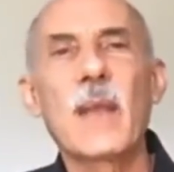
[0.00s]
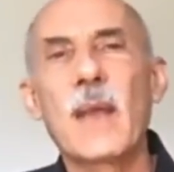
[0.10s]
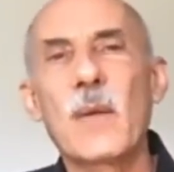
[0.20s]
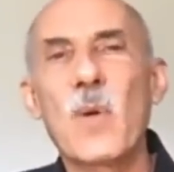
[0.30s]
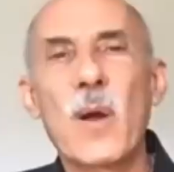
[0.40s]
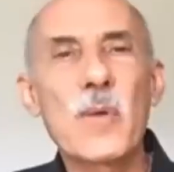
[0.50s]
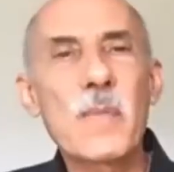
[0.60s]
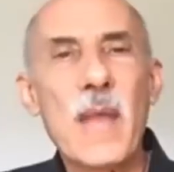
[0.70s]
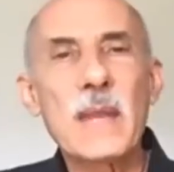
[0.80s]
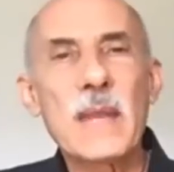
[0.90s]
while we
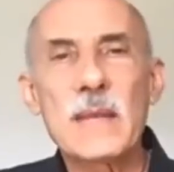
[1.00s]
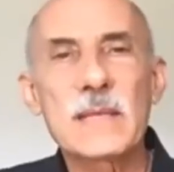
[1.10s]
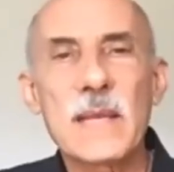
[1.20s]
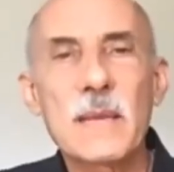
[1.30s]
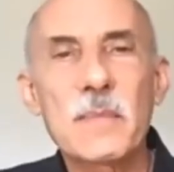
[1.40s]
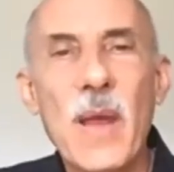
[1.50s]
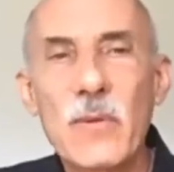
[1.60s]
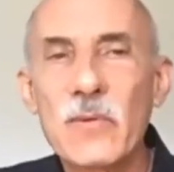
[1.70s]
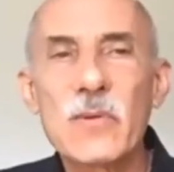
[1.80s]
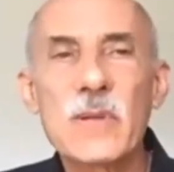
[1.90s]
may need to set
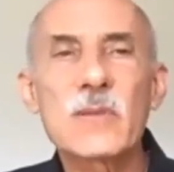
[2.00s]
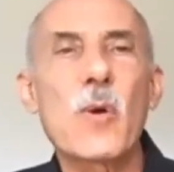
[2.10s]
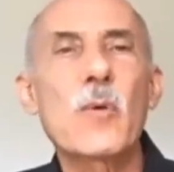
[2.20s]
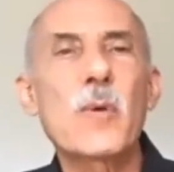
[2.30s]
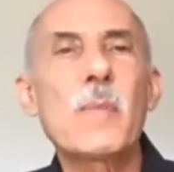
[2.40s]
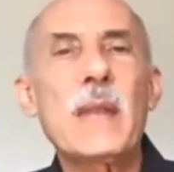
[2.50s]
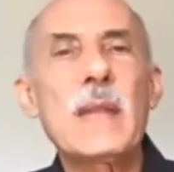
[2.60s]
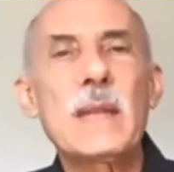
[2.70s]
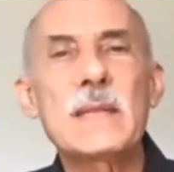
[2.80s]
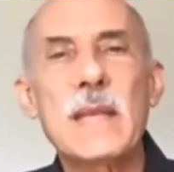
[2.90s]
boundaries, while we may
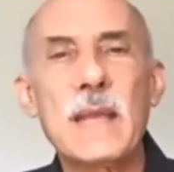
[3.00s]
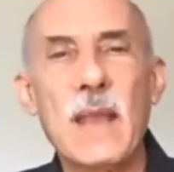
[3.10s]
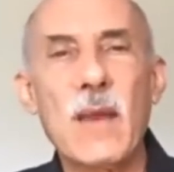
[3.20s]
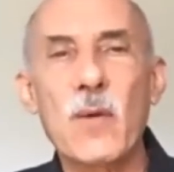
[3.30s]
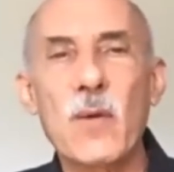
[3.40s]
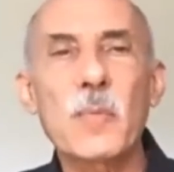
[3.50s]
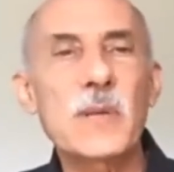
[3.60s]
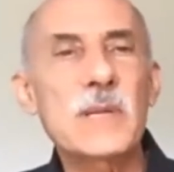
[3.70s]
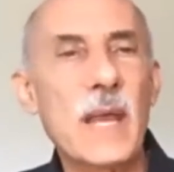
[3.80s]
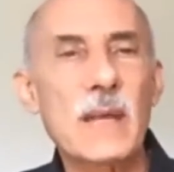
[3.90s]
need to take care or
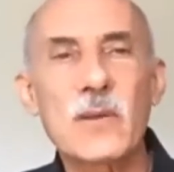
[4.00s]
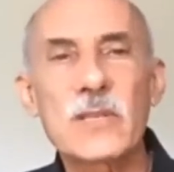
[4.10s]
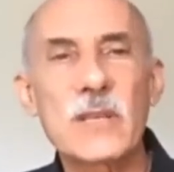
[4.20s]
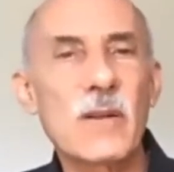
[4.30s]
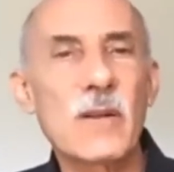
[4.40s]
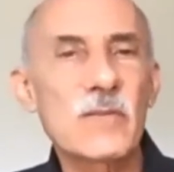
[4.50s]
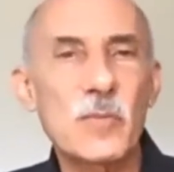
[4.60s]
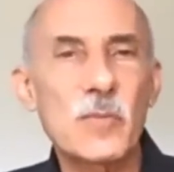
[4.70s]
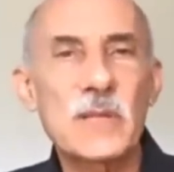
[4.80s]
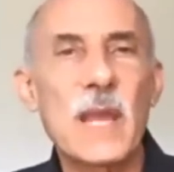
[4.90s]
protect ourselves or
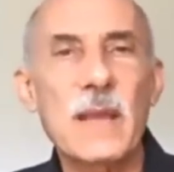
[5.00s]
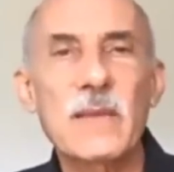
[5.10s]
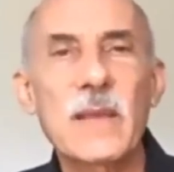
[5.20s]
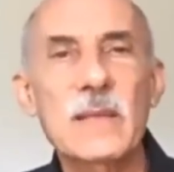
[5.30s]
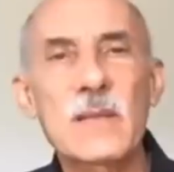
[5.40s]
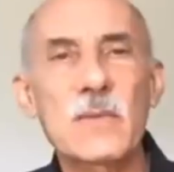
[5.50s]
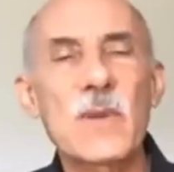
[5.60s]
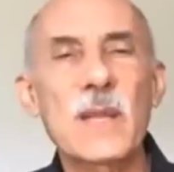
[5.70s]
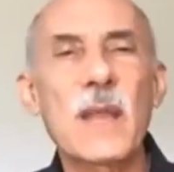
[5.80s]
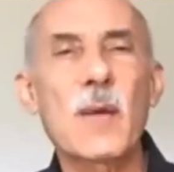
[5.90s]
protect things that
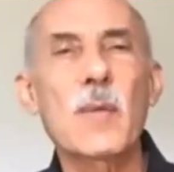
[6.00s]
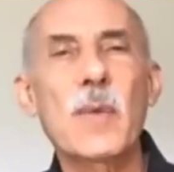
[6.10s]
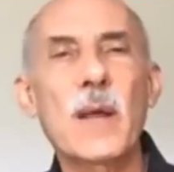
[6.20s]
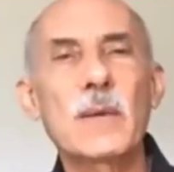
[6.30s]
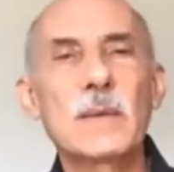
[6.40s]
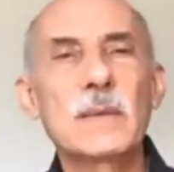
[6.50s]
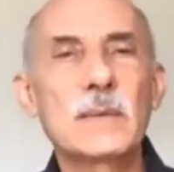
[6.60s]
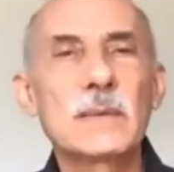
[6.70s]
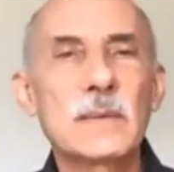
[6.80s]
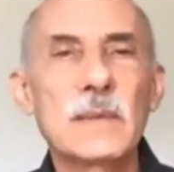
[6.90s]
we care about,
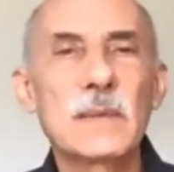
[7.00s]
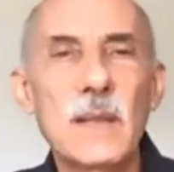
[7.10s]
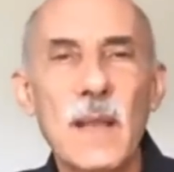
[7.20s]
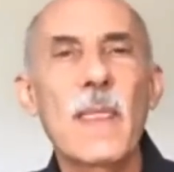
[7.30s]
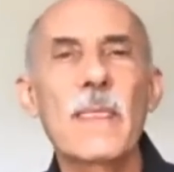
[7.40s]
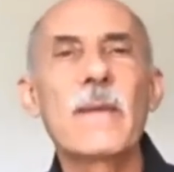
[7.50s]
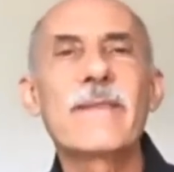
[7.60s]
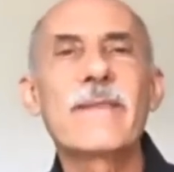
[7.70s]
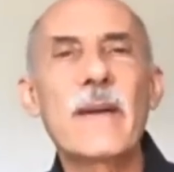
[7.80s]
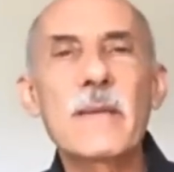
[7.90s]
the
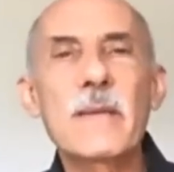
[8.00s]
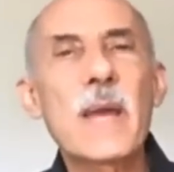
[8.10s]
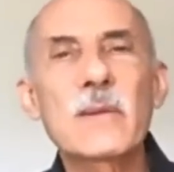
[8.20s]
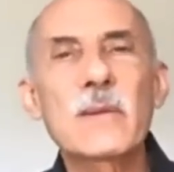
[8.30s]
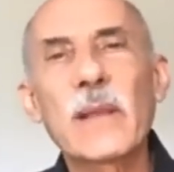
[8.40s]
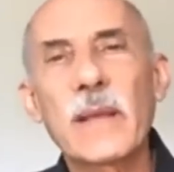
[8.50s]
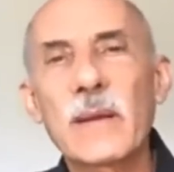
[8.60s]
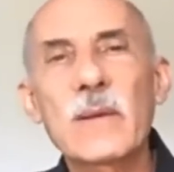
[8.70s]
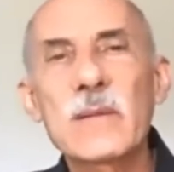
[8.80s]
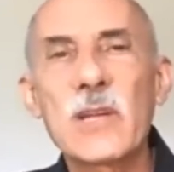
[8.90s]
fundamental
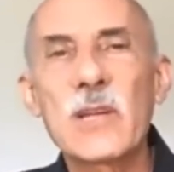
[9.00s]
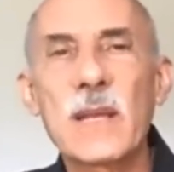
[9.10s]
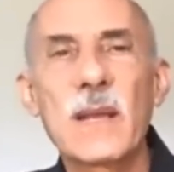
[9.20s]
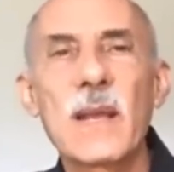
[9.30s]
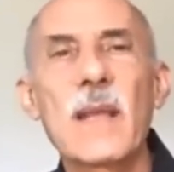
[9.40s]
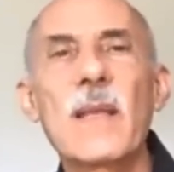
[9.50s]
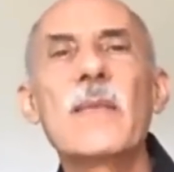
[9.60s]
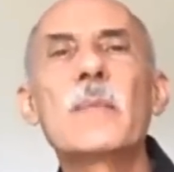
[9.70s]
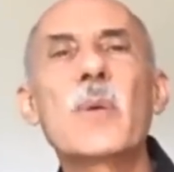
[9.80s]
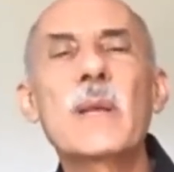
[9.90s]
energy
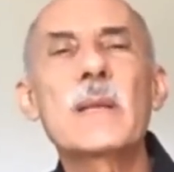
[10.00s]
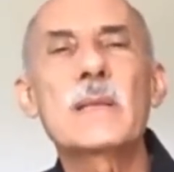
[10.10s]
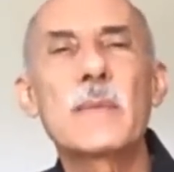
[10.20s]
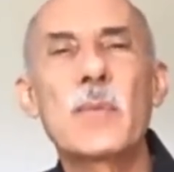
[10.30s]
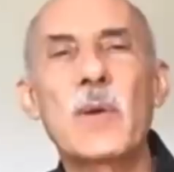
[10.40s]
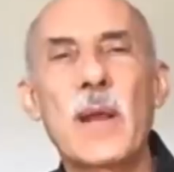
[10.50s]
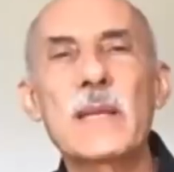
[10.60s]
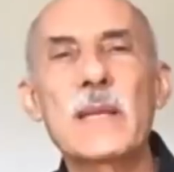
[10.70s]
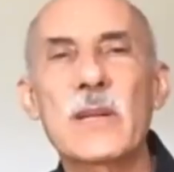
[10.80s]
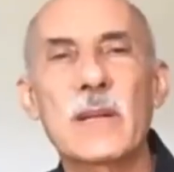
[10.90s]
that brings
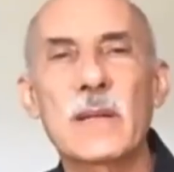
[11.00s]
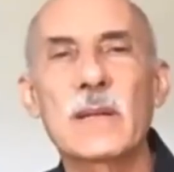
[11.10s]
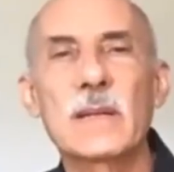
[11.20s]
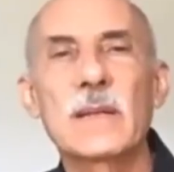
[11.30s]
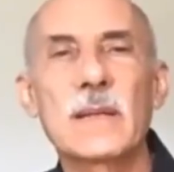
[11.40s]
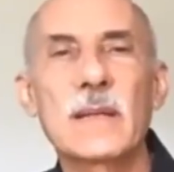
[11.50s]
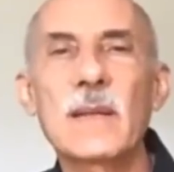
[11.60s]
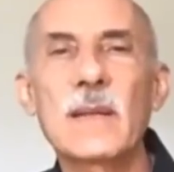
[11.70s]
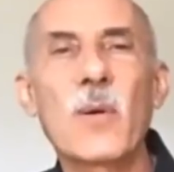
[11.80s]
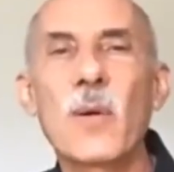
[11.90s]
liberation
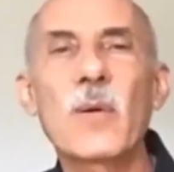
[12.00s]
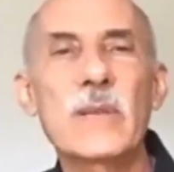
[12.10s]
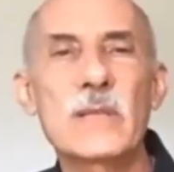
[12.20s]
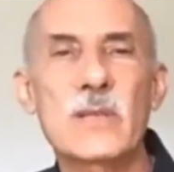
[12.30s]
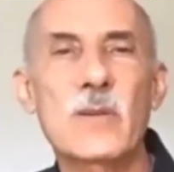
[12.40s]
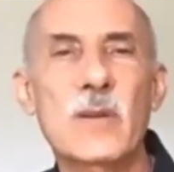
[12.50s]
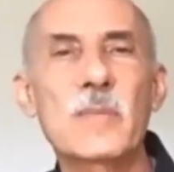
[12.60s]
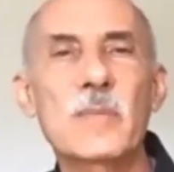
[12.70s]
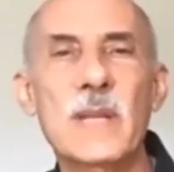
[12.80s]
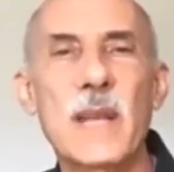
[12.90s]
in all these
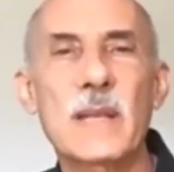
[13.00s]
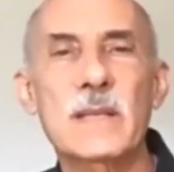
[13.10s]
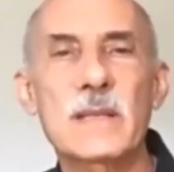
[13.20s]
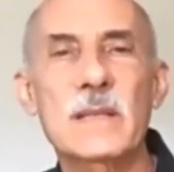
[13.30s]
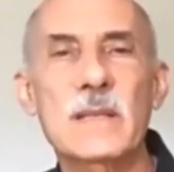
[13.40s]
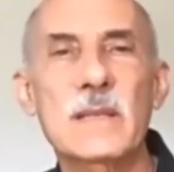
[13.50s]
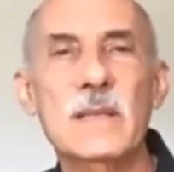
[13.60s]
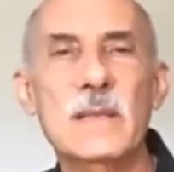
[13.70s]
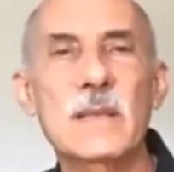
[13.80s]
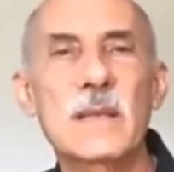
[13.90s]
circumstances
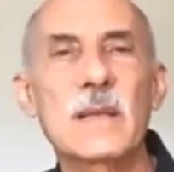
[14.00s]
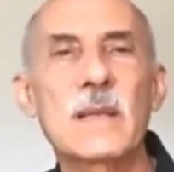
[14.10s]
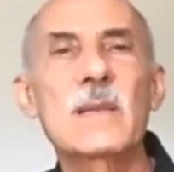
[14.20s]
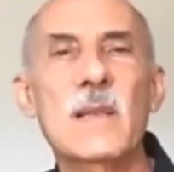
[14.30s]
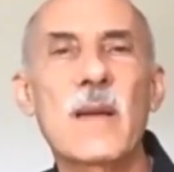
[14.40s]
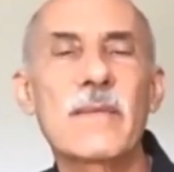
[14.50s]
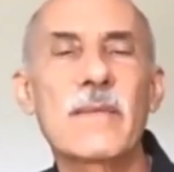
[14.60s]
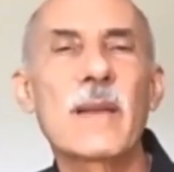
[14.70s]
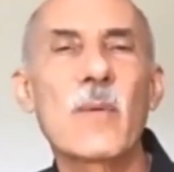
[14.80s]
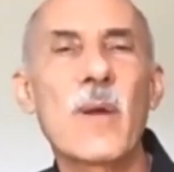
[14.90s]
is
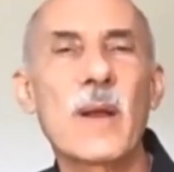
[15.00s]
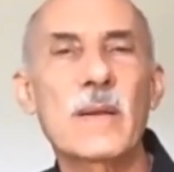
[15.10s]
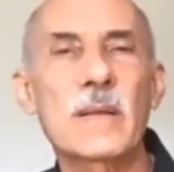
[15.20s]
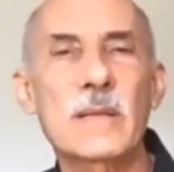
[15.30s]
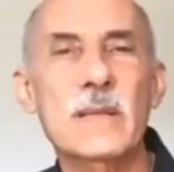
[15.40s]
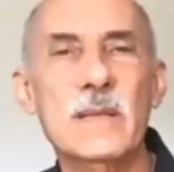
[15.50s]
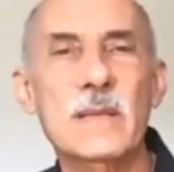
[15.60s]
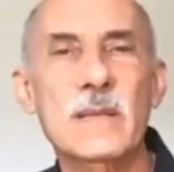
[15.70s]
loving awareness,